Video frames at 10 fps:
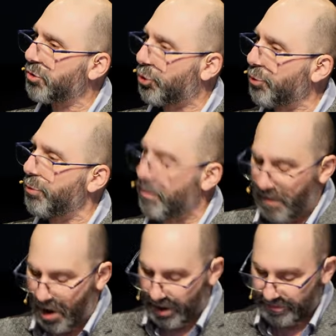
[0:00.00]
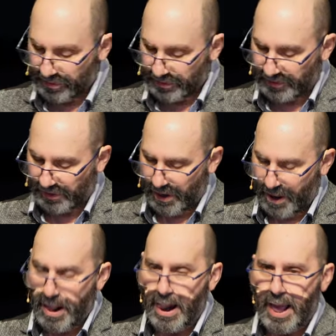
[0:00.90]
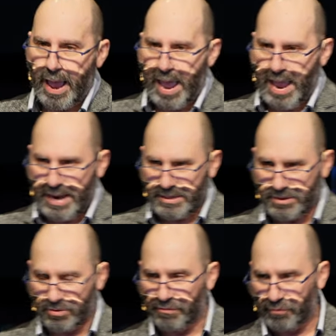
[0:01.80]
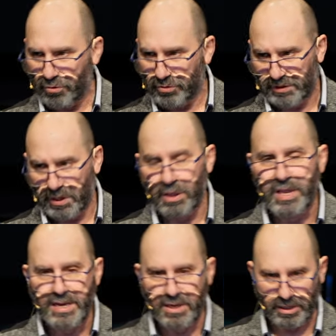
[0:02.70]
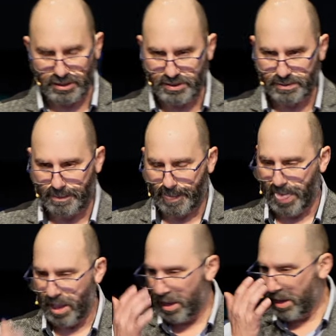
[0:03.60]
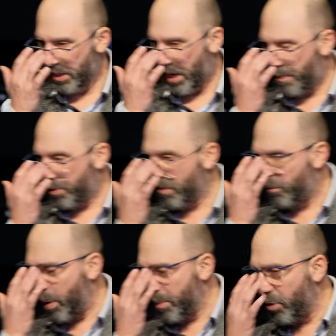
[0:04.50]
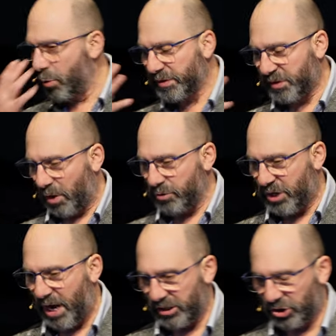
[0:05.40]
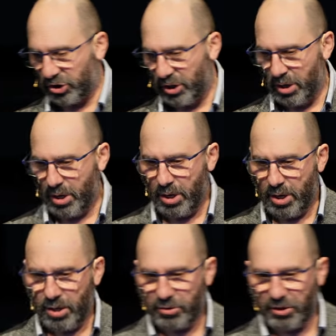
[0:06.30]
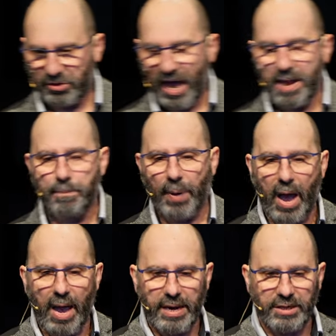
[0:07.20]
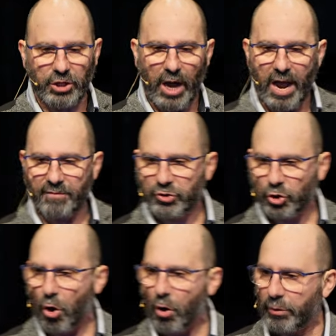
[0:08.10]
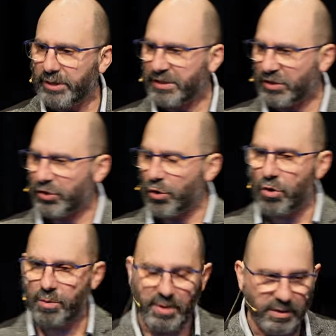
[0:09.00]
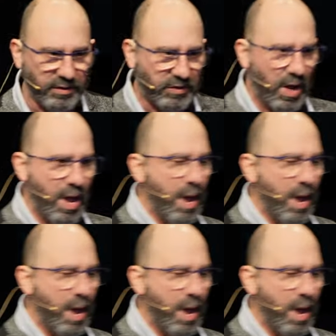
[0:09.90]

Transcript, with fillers: true revivals. And the fruits lingered. A couple of women who were so touched that they paid to have Torrey's sermons